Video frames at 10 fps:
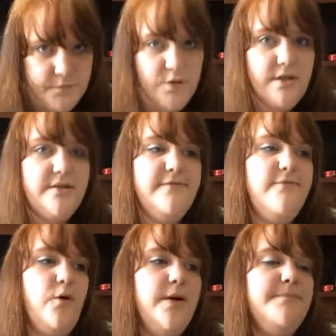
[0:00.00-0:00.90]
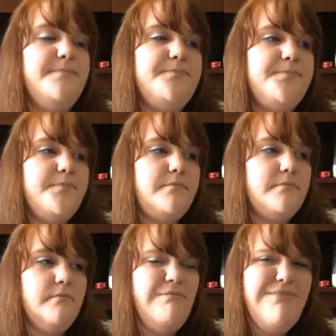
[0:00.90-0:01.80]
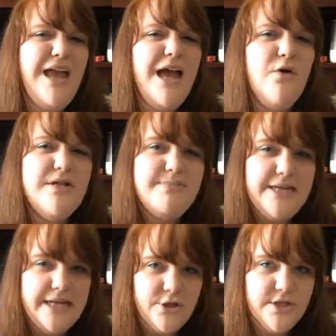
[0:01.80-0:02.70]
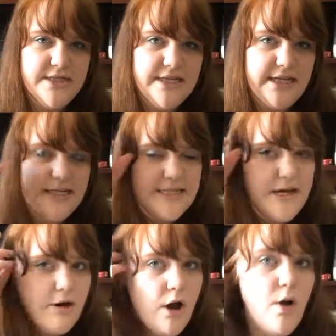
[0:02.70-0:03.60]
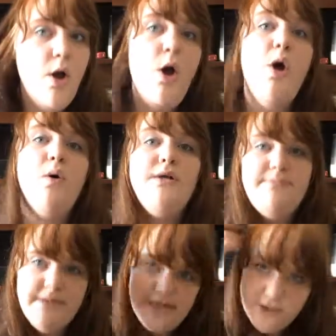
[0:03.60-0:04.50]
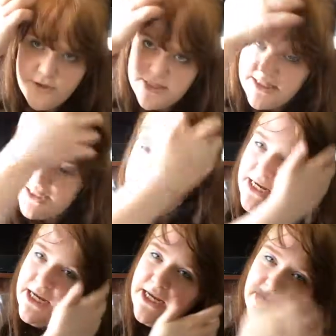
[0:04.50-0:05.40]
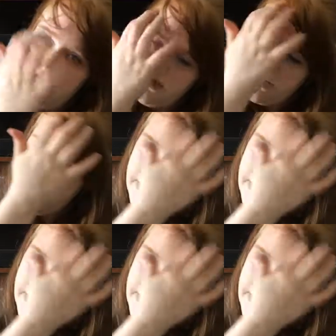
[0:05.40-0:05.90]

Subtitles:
2004. I had always been interested in tarot, always been interested in,